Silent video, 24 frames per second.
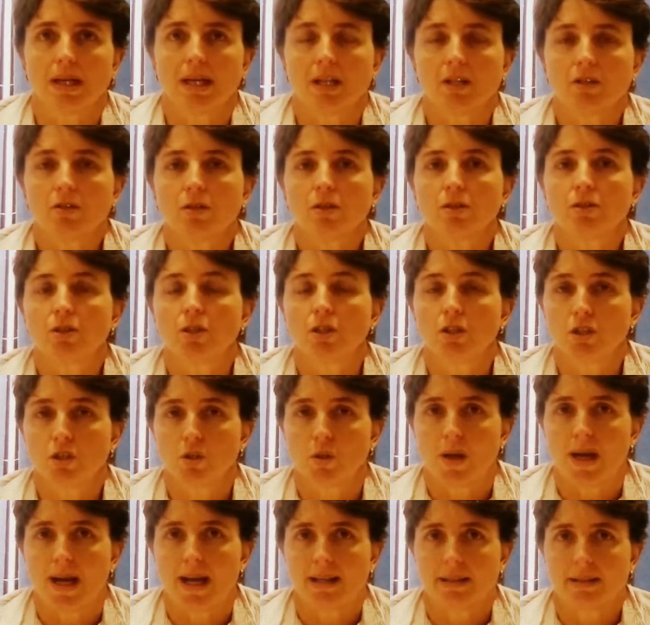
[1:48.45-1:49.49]
introduce
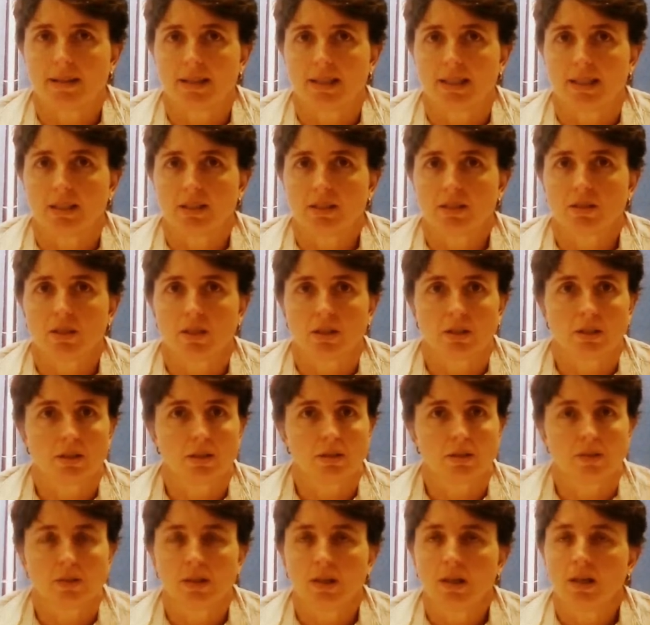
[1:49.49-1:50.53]
your athletes.
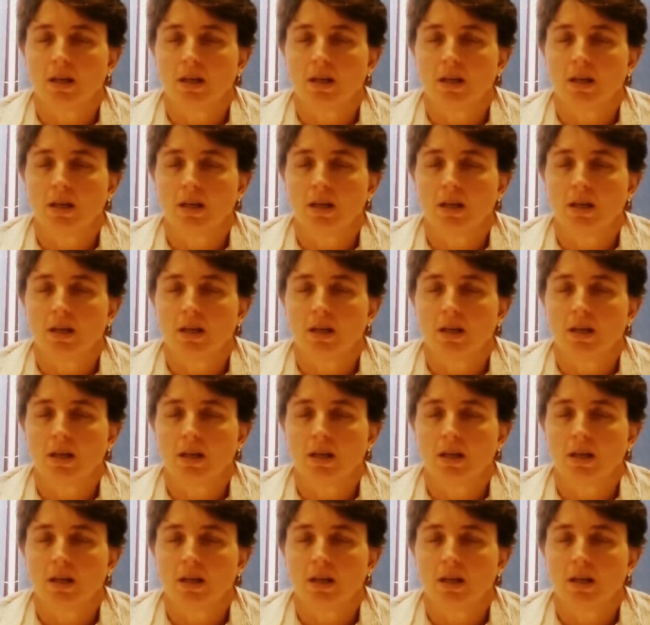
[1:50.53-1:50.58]
So